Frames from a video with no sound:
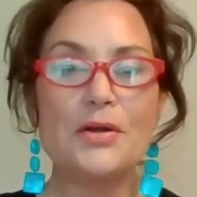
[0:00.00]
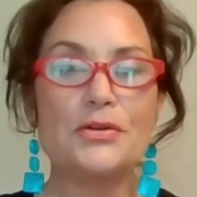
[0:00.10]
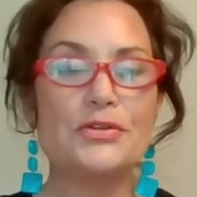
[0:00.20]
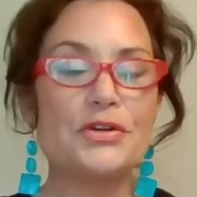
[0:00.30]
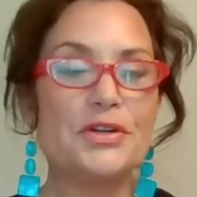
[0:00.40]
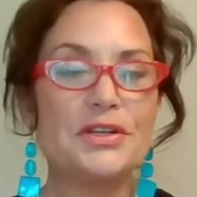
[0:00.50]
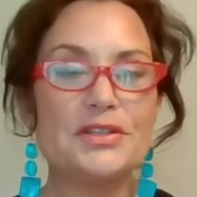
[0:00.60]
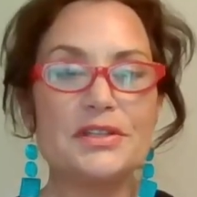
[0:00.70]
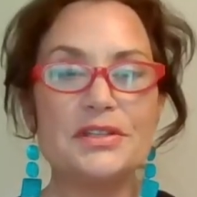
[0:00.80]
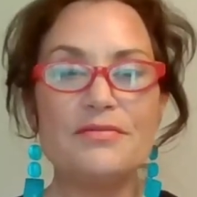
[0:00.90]
You're turning
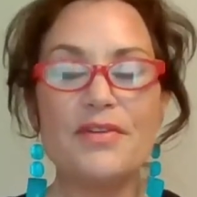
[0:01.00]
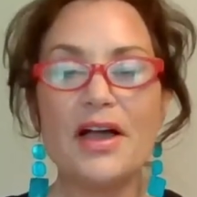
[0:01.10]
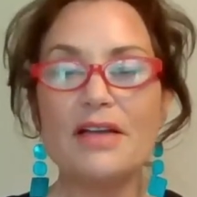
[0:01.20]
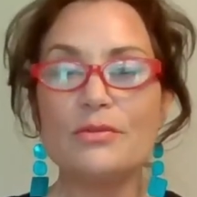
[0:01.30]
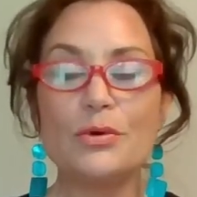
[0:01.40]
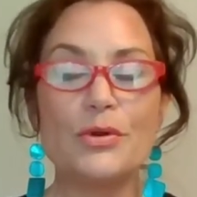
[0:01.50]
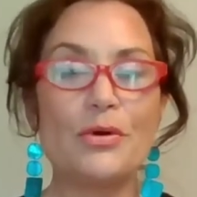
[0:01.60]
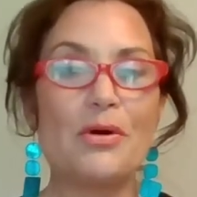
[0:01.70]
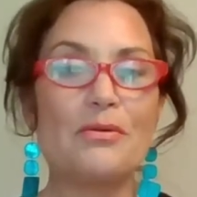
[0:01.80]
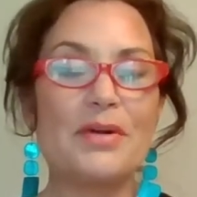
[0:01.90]
65 or you're
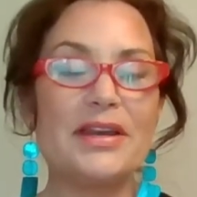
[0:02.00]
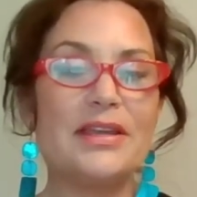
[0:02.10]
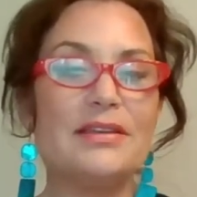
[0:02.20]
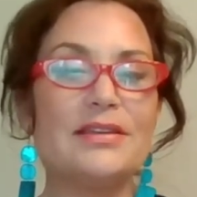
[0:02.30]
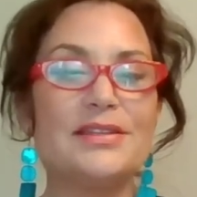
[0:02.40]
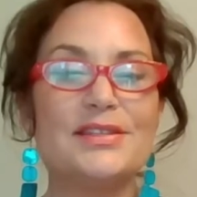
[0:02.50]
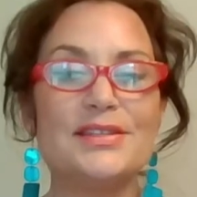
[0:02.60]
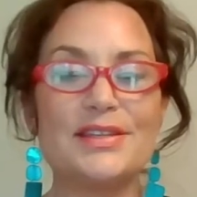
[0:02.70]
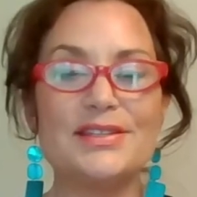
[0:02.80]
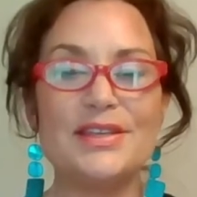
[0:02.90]
already
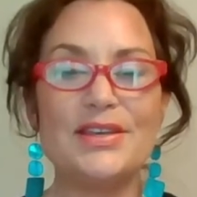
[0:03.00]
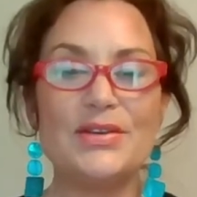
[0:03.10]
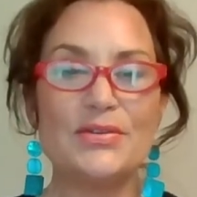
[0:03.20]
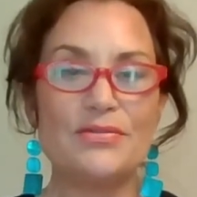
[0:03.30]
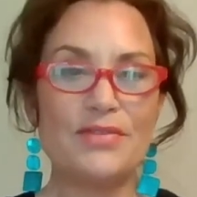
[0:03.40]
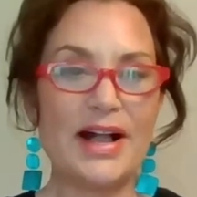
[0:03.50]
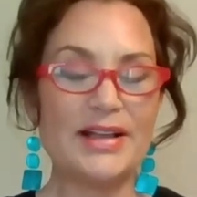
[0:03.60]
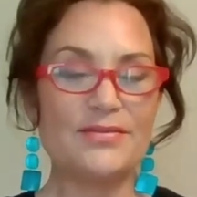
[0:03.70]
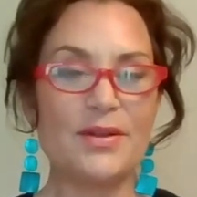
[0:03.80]
65.